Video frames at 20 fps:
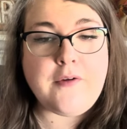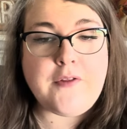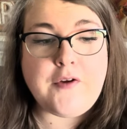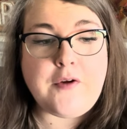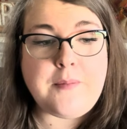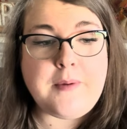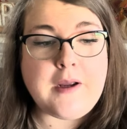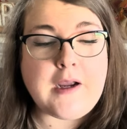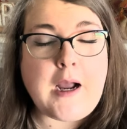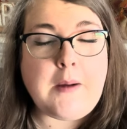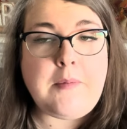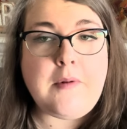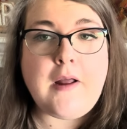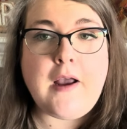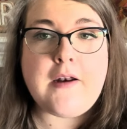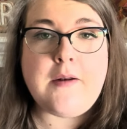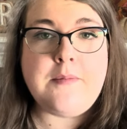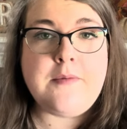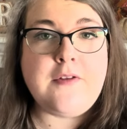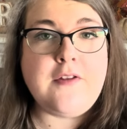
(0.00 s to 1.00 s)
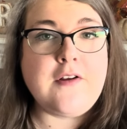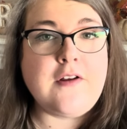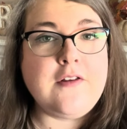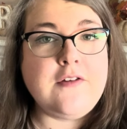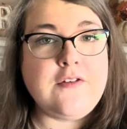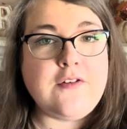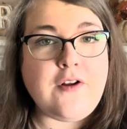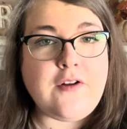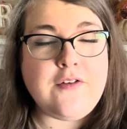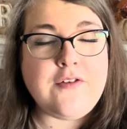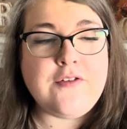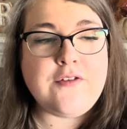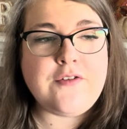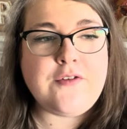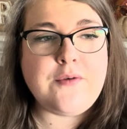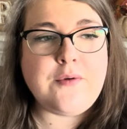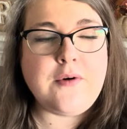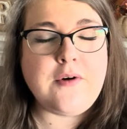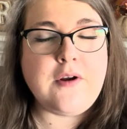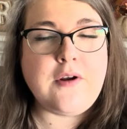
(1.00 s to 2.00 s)
There will be a couple items in the consultant
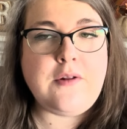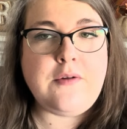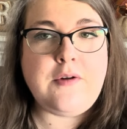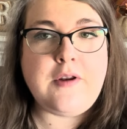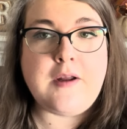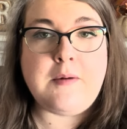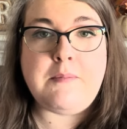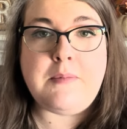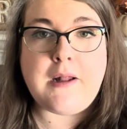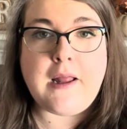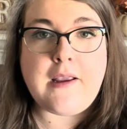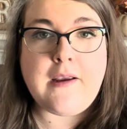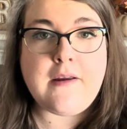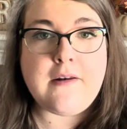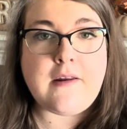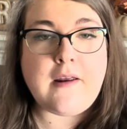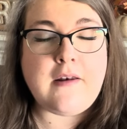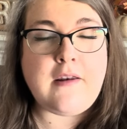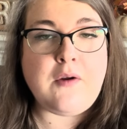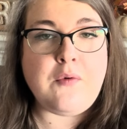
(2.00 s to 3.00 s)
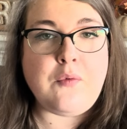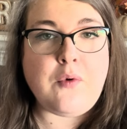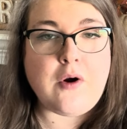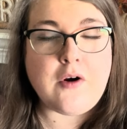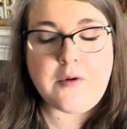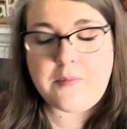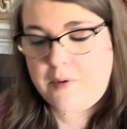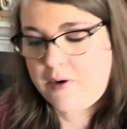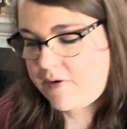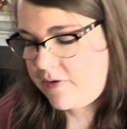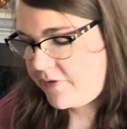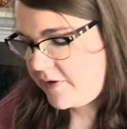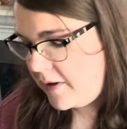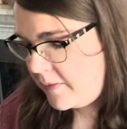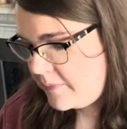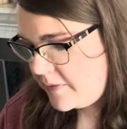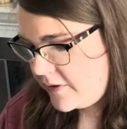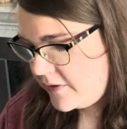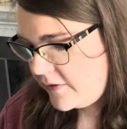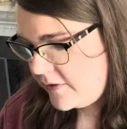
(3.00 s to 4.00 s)
store, including a blanket and a water bottle
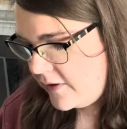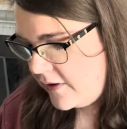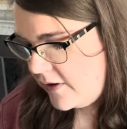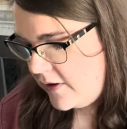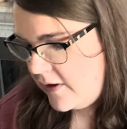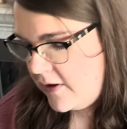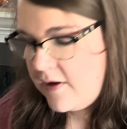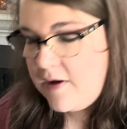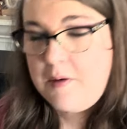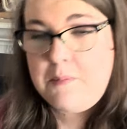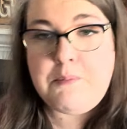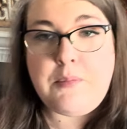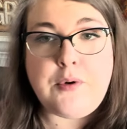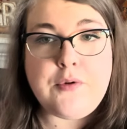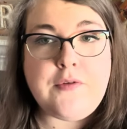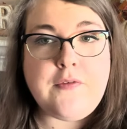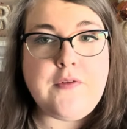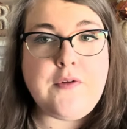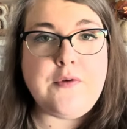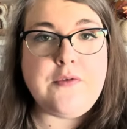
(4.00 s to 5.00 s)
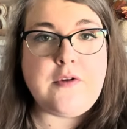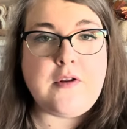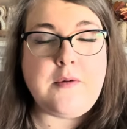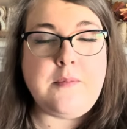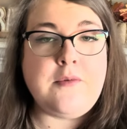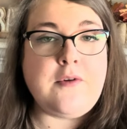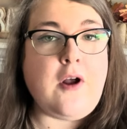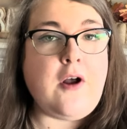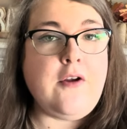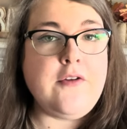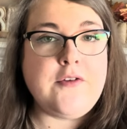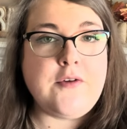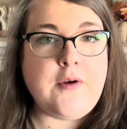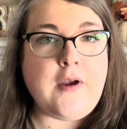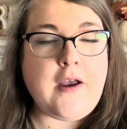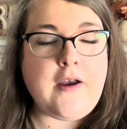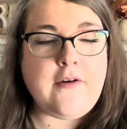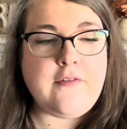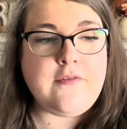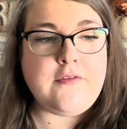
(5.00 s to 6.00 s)
tumbler. Both of those items also
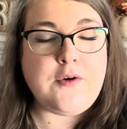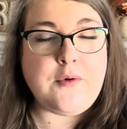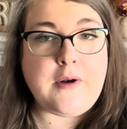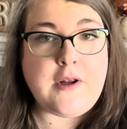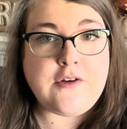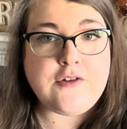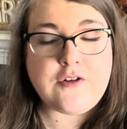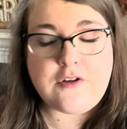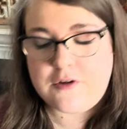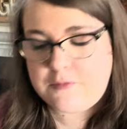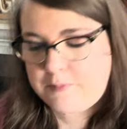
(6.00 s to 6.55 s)
have donations